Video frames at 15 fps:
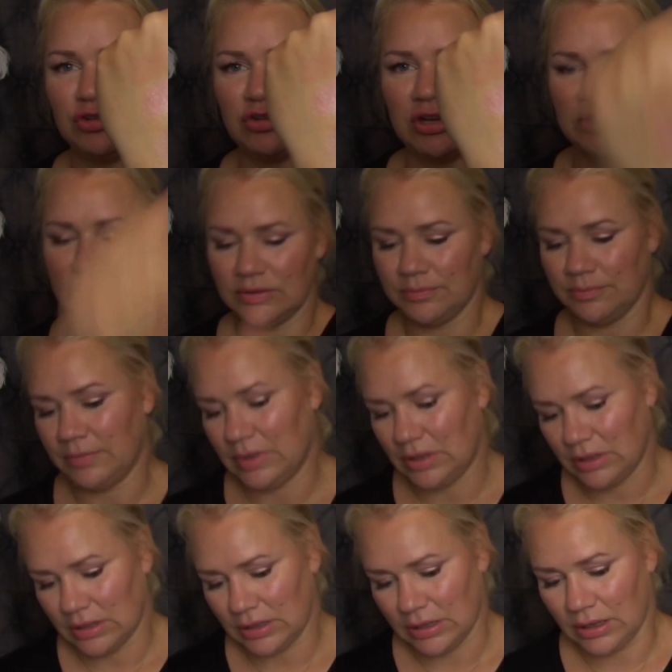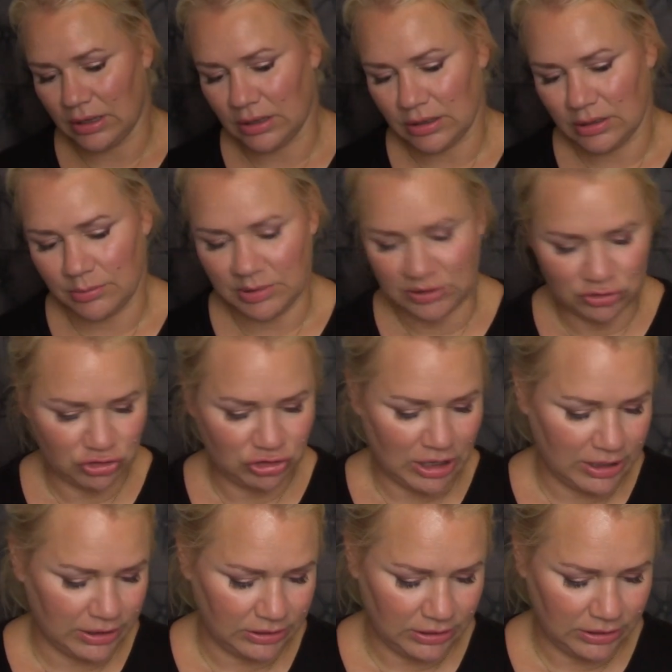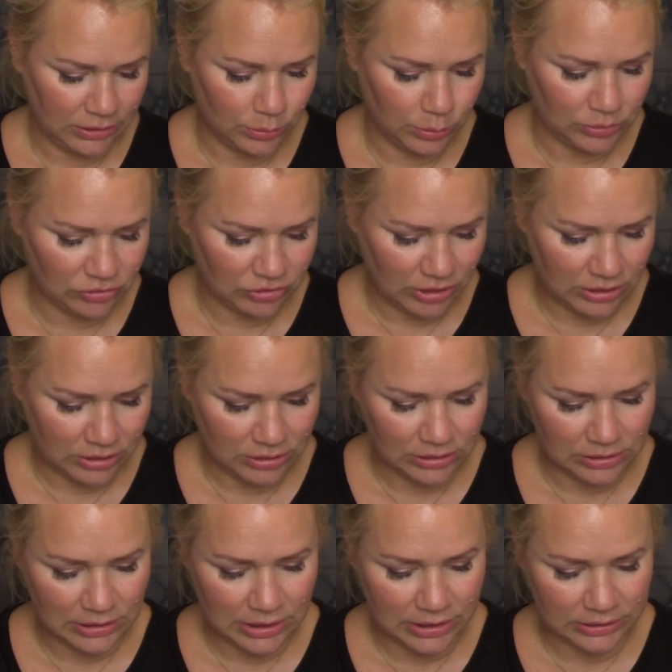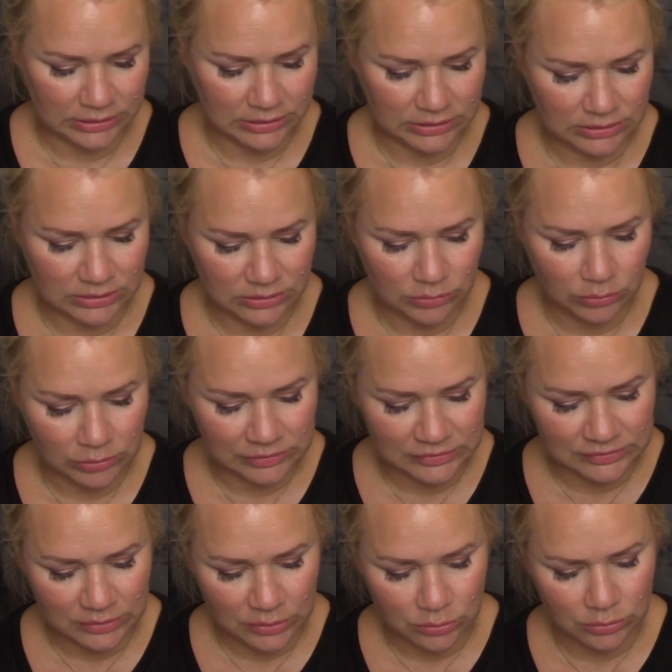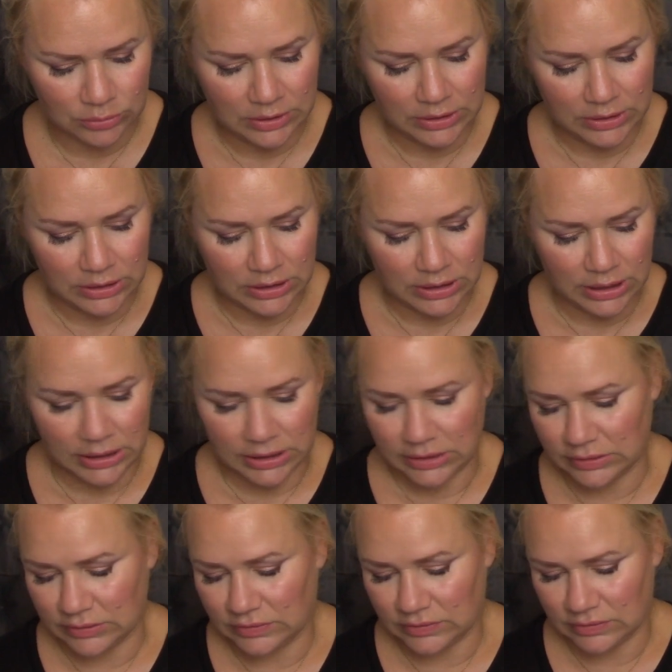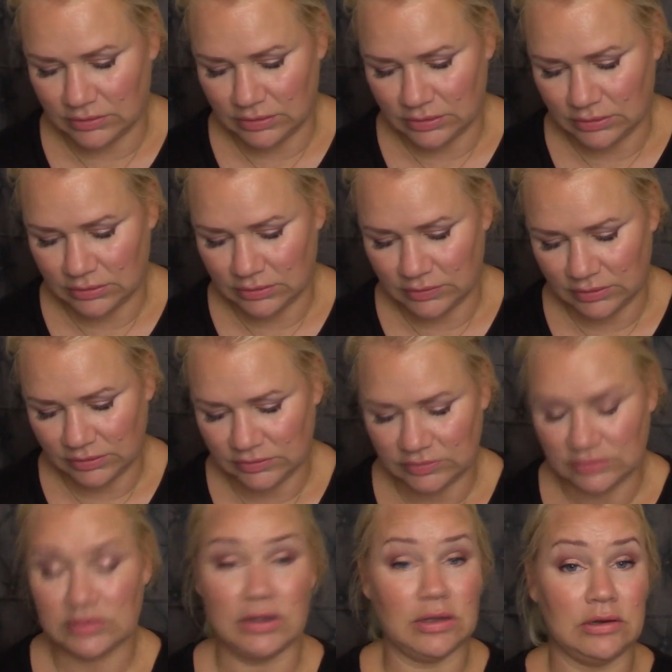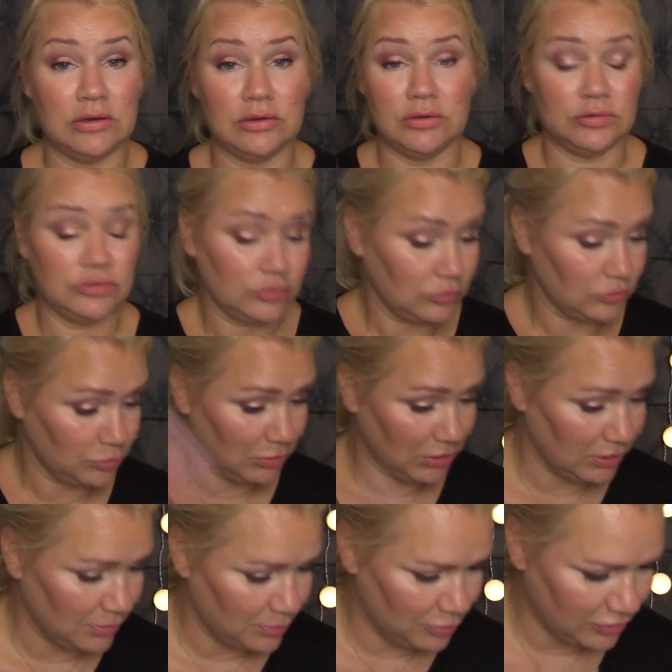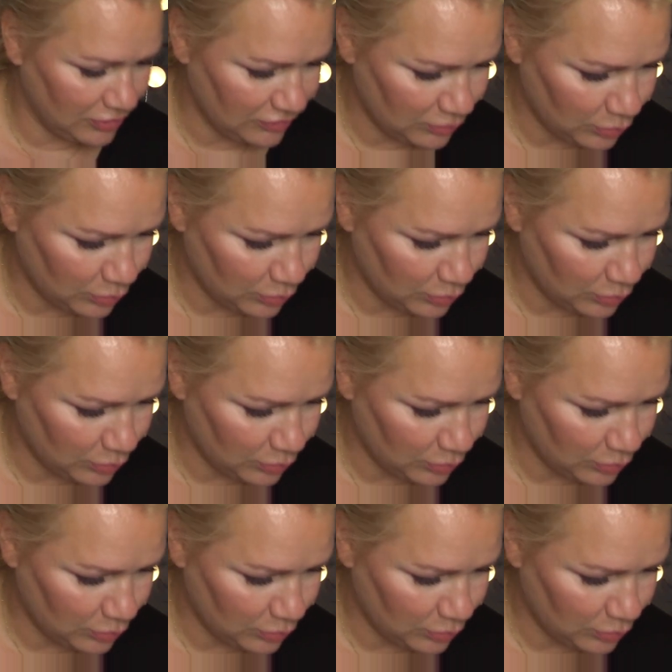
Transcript: shade. Uh, a bit shiny, which I like also, and uh, this color suits me pretty